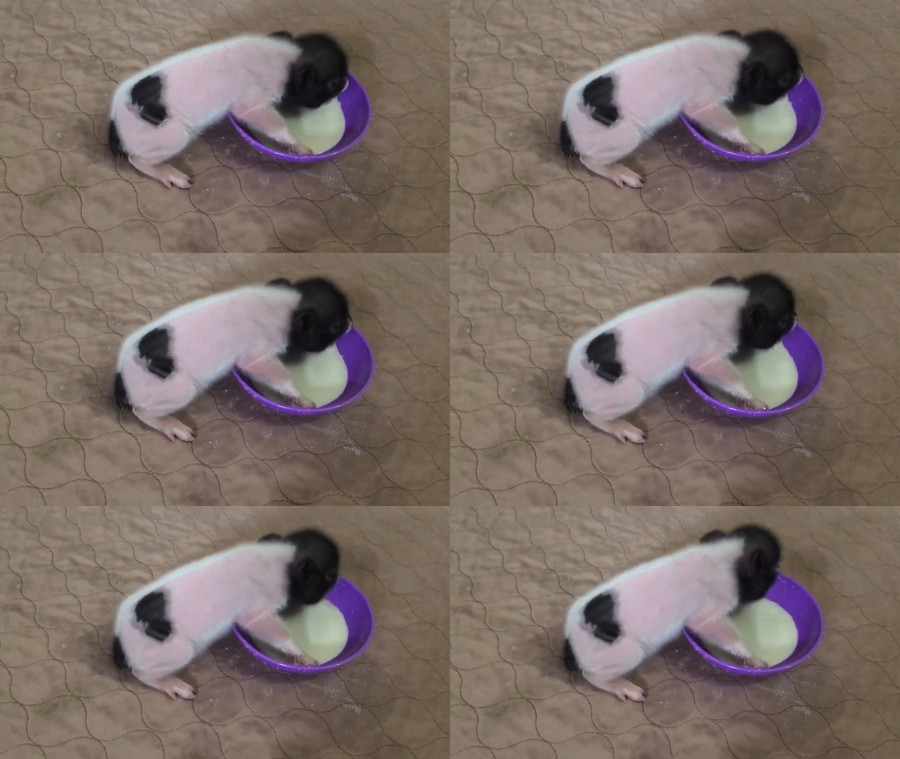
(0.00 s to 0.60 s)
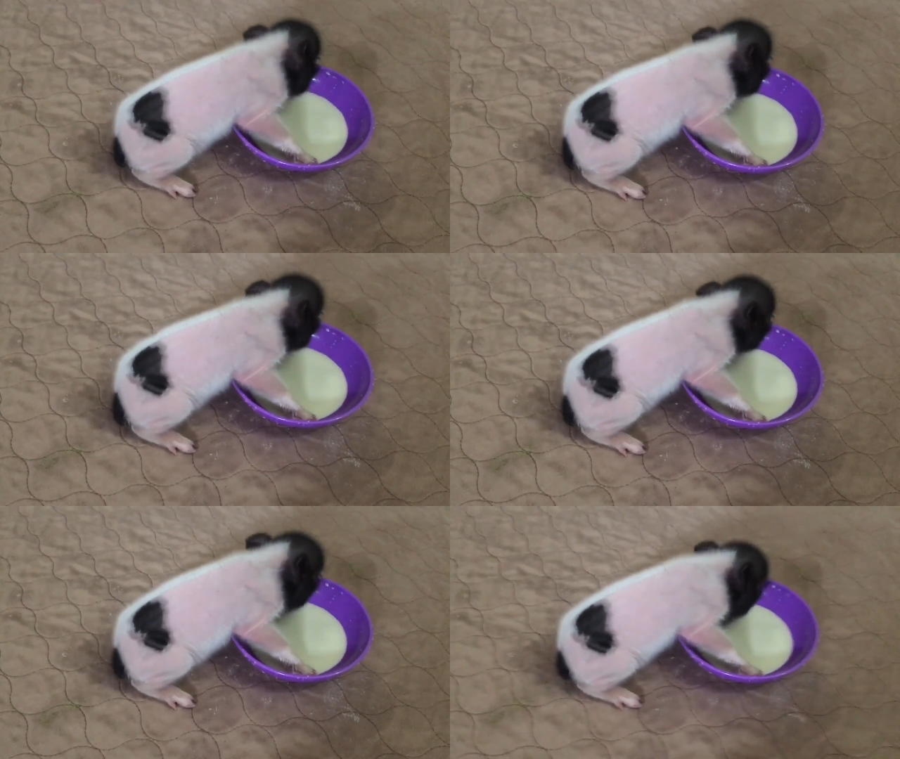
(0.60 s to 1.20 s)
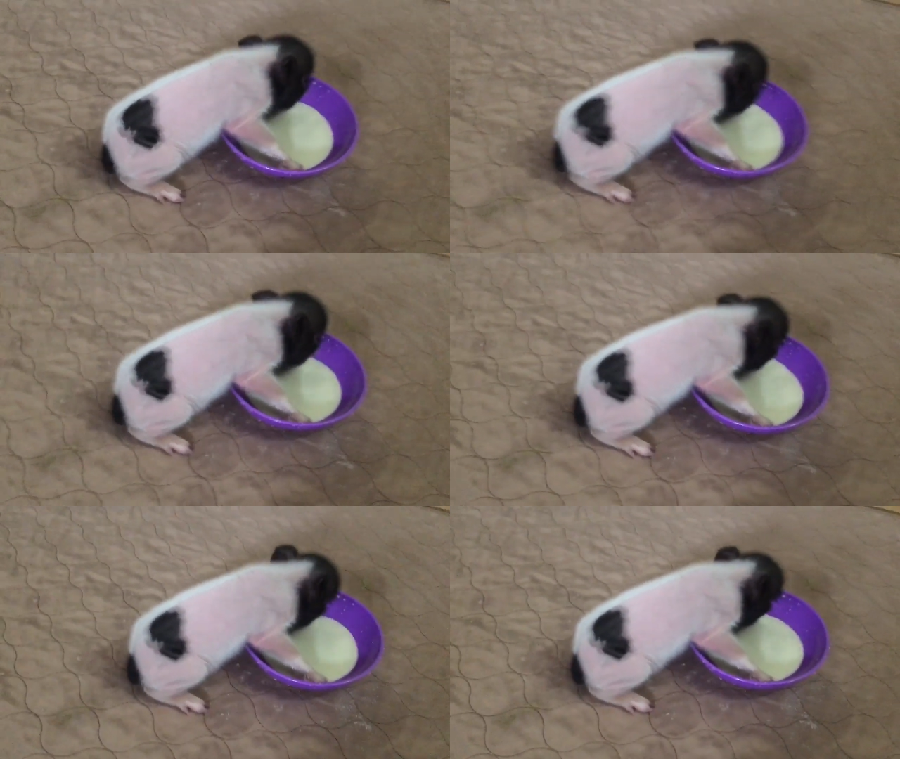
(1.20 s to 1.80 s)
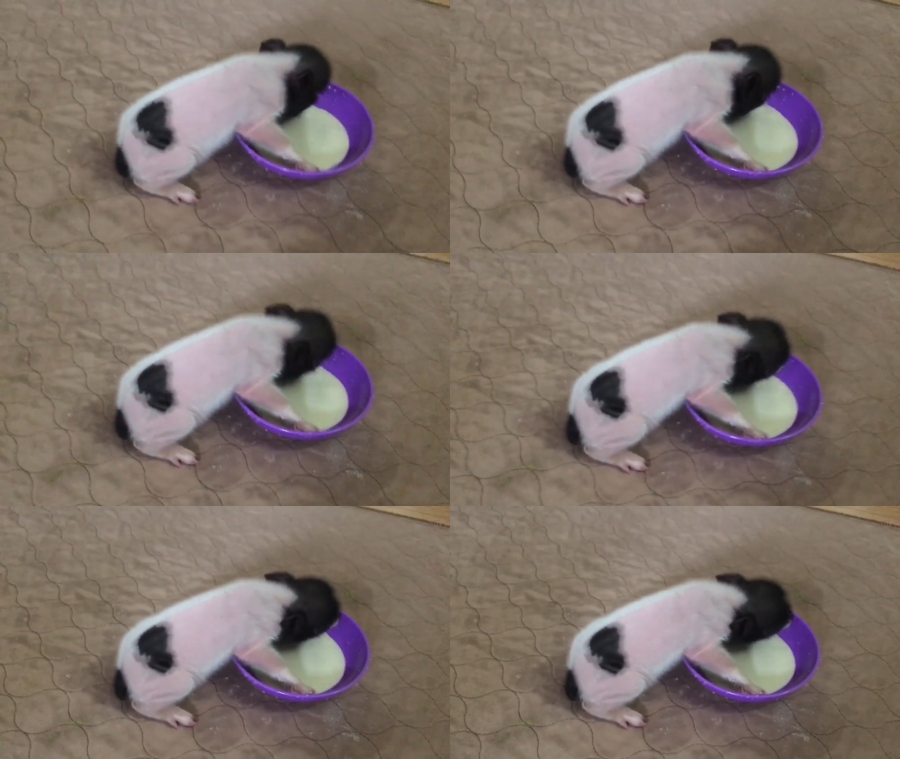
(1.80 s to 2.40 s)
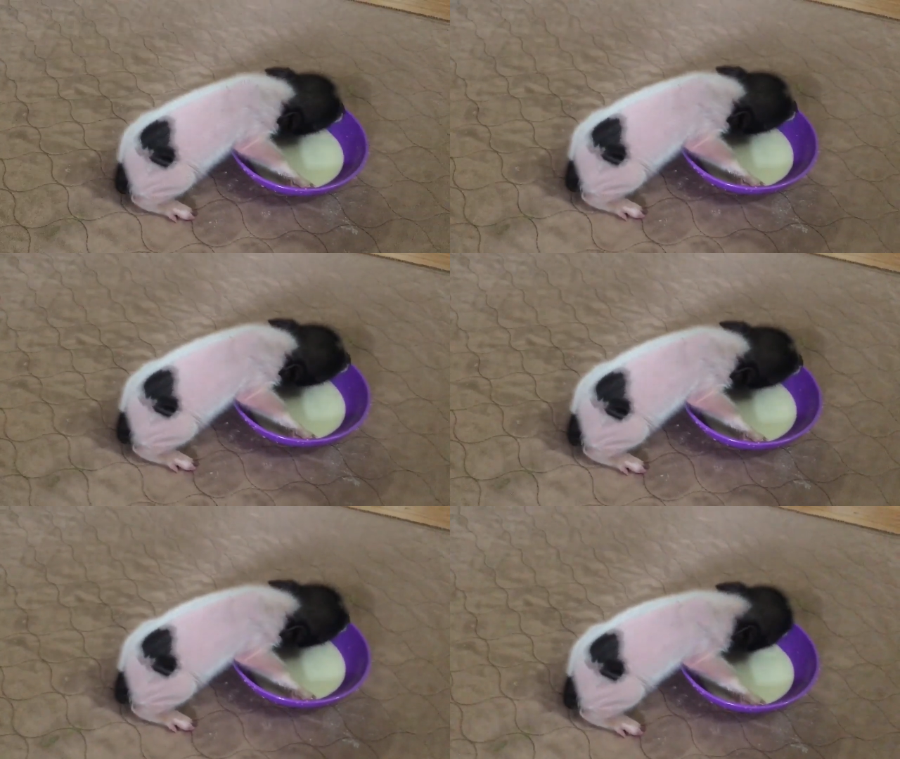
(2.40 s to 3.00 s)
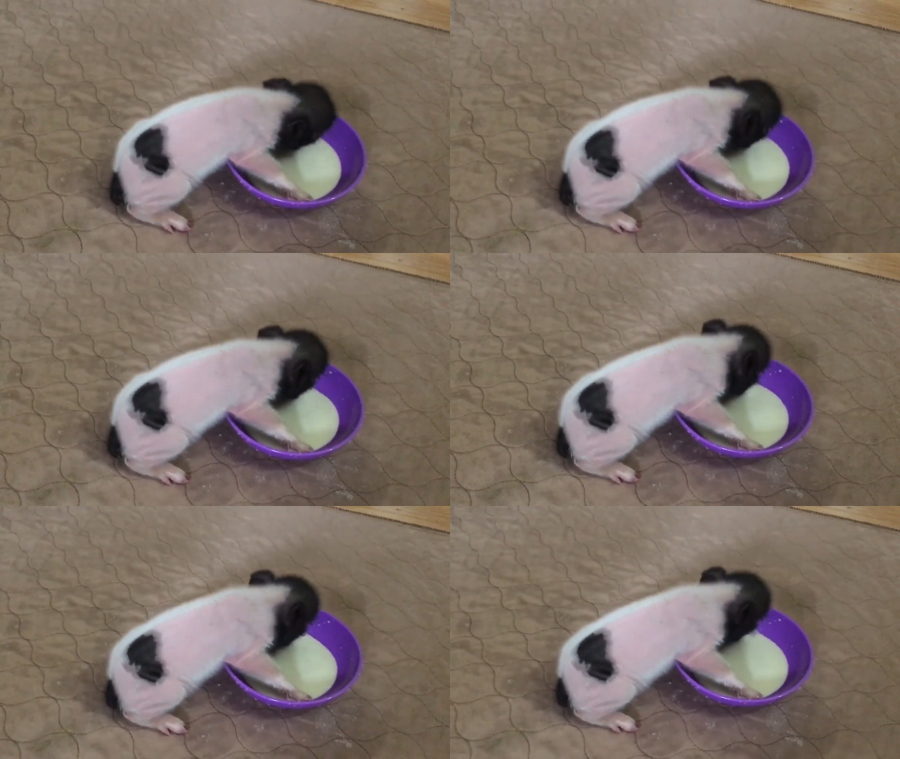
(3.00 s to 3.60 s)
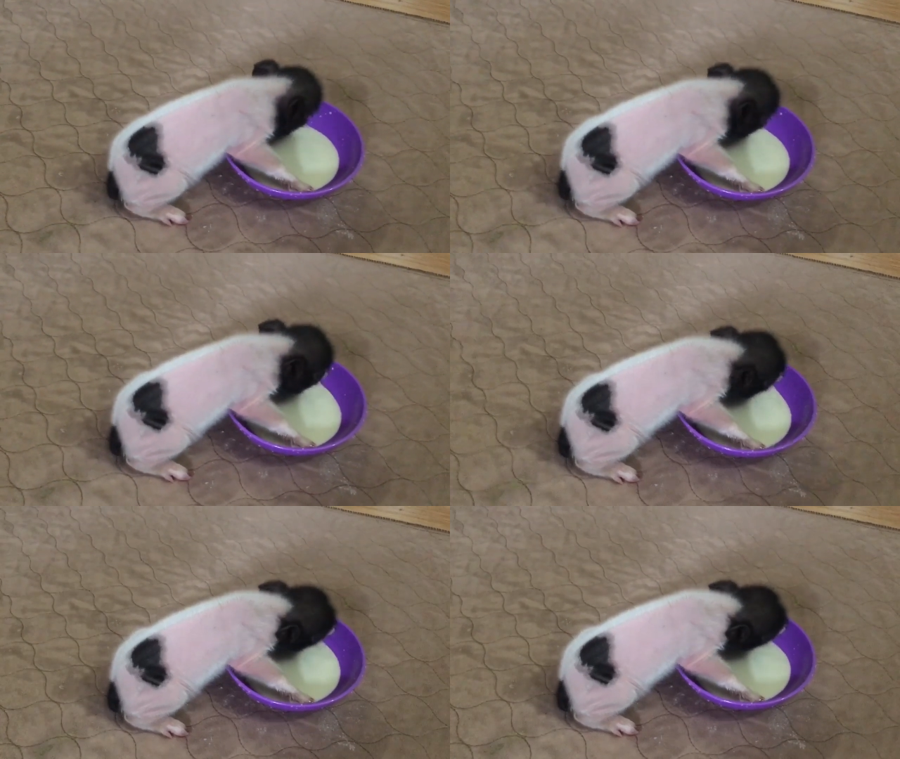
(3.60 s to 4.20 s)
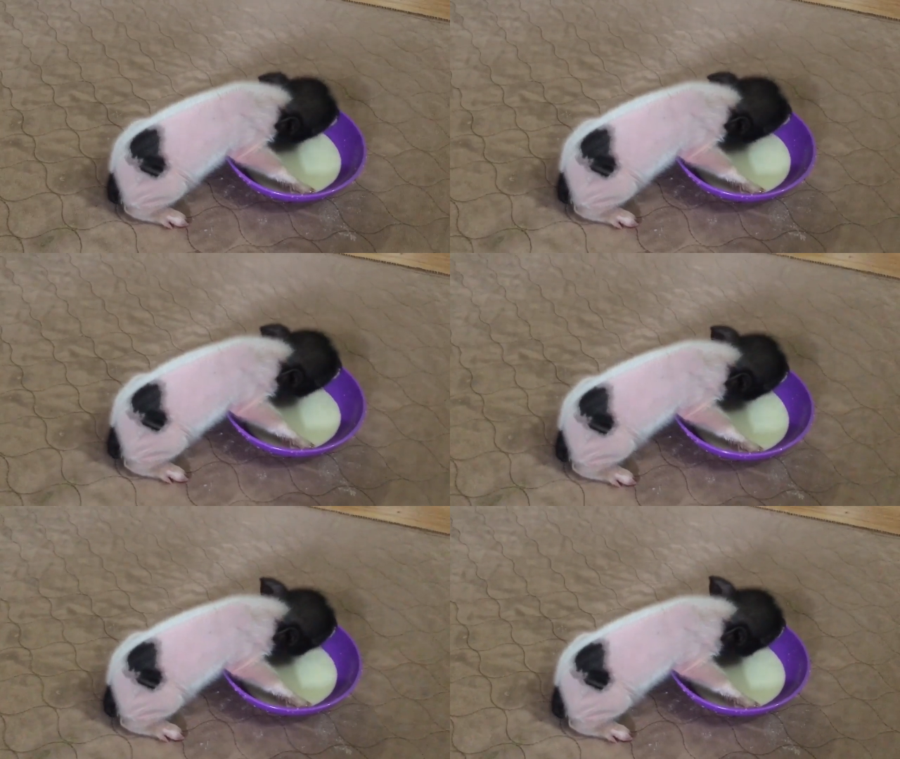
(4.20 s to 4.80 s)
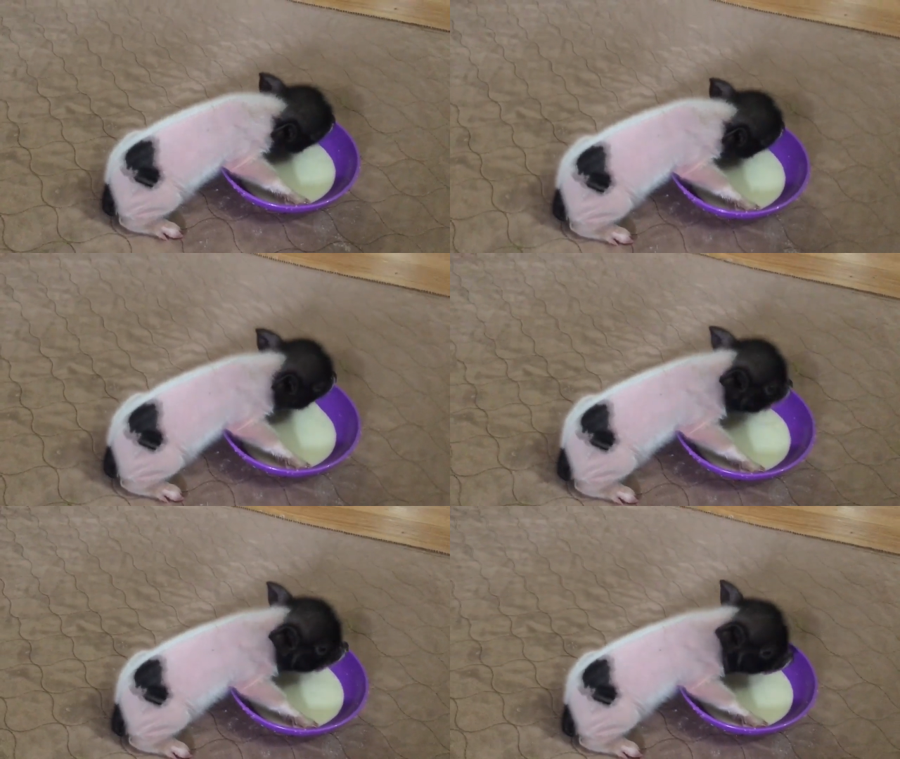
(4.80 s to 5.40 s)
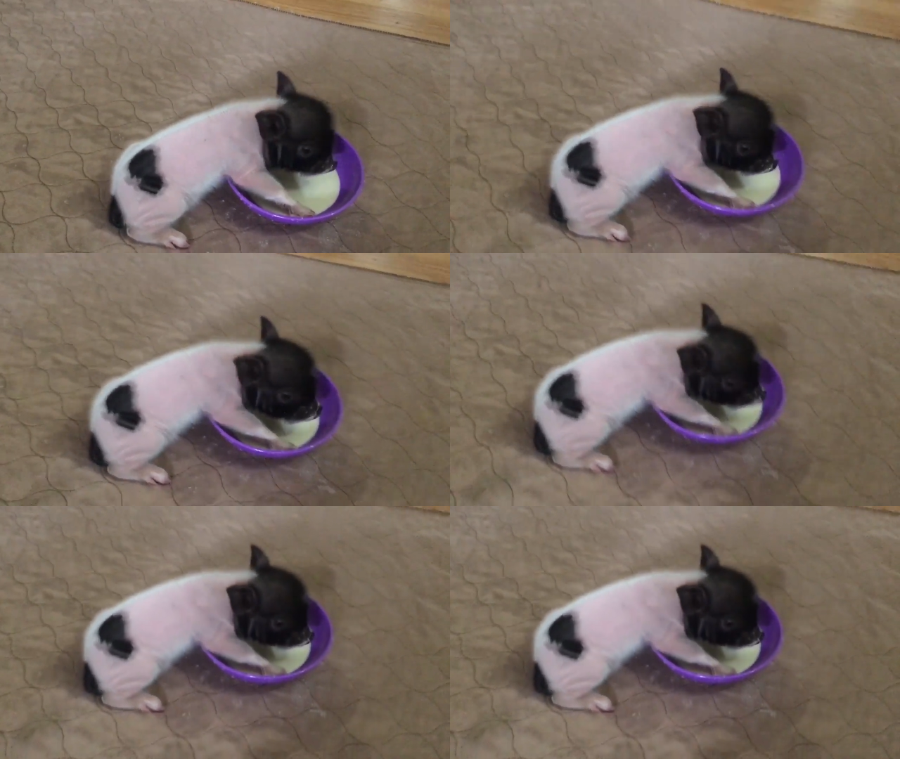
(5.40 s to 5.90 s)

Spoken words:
[unreadable: no face in view]